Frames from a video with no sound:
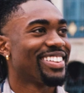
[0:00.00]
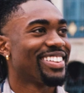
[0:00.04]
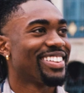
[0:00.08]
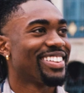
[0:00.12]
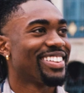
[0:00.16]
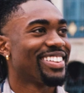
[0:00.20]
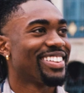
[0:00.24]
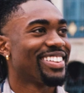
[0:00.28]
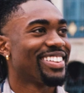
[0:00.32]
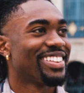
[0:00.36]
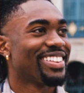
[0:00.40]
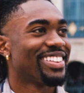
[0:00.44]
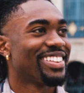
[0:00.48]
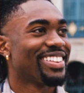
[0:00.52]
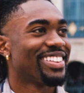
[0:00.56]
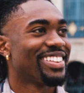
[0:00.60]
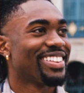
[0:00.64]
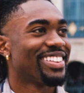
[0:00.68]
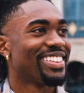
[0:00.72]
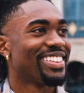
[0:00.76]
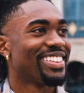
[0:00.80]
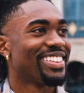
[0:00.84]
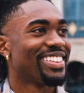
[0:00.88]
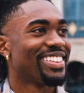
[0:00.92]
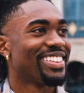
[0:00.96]

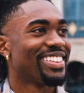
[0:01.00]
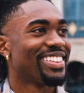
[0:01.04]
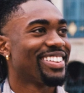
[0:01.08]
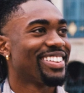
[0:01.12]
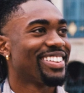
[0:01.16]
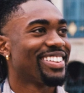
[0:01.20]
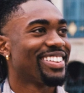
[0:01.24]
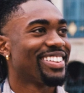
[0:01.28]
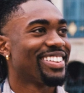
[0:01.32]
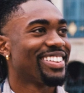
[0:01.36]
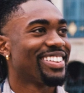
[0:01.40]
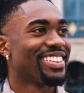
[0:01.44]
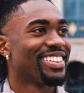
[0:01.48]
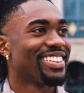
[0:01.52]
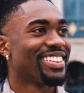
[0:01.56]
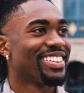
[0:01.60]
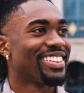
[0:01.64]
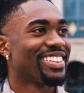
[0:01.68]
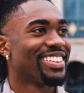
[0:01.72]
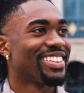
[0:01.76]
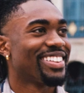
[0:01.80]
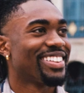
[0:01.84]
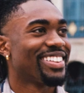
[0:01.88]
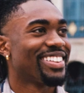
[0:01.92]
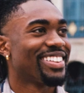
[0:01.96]

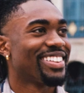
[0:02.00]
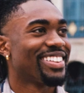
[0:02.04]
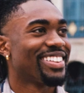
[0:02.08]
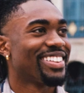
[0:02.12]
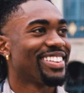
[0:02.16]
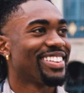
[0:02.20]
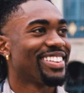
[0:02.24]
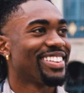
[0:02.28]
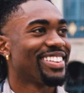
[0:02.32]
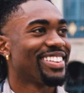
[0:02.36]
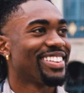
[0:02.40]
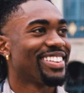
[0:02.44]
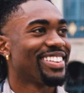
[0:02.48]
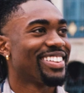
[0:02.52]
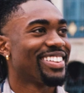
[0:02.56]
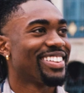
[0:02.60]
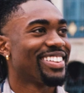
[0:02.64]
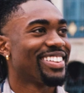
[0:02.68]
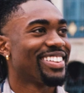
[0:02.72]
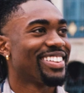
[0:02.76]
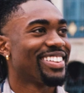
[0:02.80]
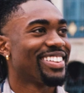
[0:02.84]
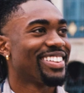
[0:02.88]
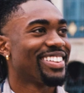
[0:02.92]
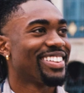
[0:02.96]

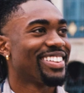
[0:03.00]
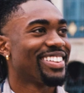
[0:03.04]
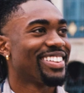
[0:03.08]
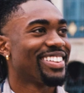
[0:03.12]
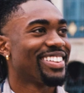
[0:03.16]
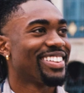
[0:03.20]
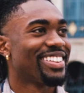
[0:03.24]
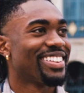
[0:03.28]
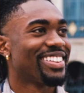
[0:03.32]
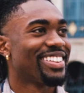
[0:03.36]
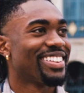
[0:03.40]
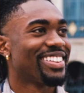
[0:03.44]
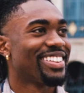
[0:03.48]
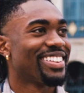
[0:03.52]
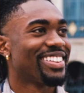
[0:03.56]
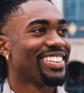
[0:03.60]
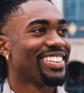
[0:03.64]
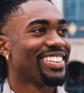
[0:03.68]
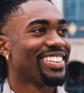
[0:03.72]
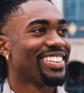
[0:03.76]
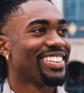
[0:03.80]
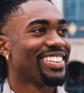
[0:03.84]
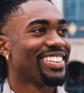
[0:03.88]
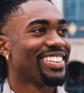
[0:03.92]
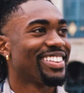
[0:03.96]

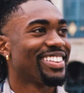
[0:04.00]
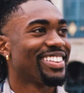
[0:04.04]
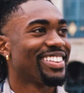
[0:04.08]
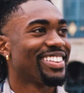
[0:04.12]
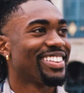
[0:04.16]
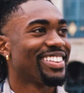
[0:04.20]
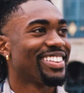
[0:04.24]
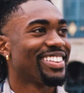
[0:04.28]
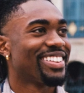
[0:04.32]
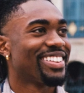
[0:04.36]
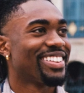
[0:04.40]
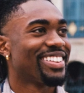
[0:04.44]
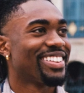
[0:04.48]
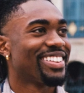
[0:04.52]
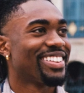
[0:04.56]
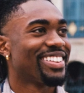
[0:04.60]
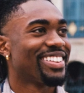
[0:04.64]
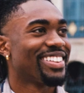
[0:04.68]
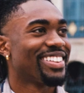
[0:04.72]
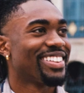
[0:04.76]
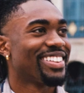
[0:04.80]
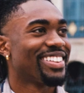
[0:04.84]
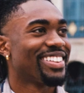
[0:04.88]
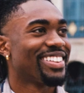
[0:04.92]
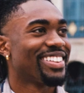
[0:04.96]

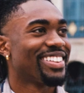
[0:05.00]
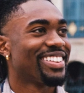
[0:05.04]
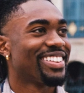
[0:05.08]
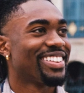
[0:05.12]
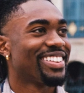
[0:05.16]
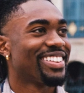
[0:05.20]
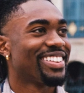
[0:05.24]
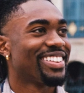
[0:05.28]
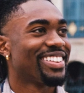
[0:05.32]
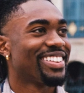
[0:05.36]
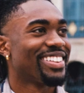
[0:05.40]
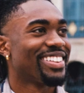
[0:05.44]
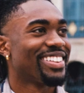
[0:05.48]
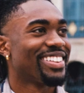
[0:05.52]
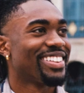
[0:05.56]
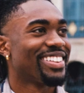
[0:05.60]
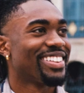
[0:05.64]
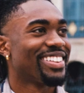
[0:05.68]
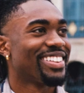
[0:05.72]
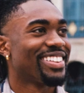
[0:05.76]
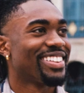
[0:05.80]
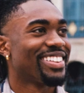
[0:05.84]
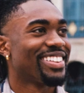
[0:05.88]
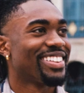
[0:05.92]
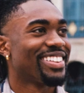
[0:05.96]

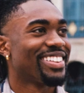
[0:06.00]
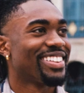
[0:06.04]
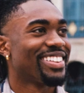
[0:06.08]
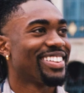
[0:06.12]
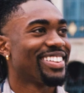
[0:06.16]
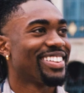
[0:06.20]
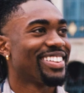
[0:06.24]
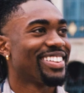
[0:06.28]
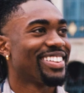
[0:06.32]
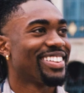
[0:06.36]
The face doesn't move, so there is nothing to read.